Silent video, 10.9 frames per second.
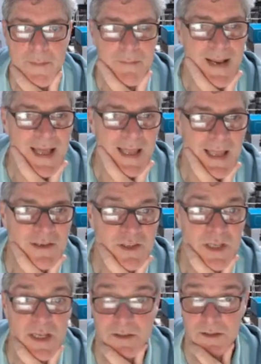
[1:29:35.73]
I mean, Black Edge
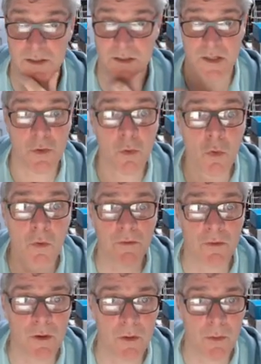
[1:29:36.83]
gets us an
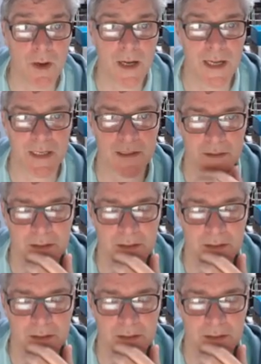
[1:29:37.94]
awful long way.